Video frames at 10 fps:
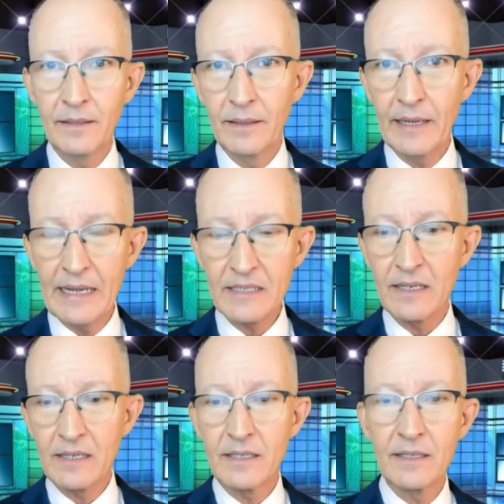
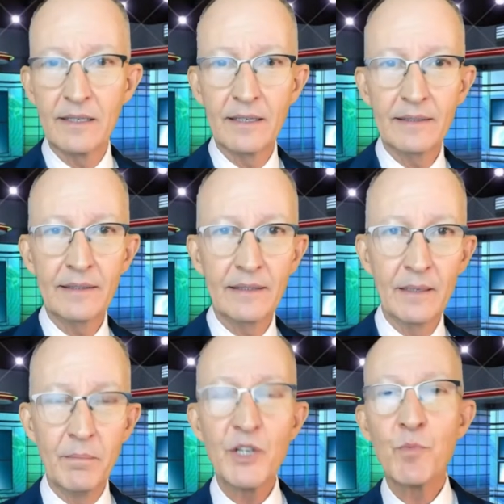essence.
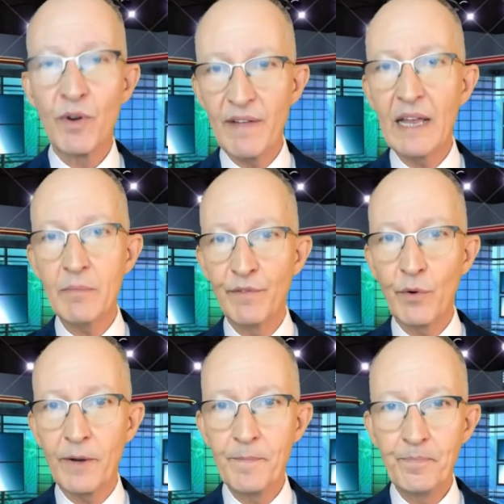Much more valuable for you.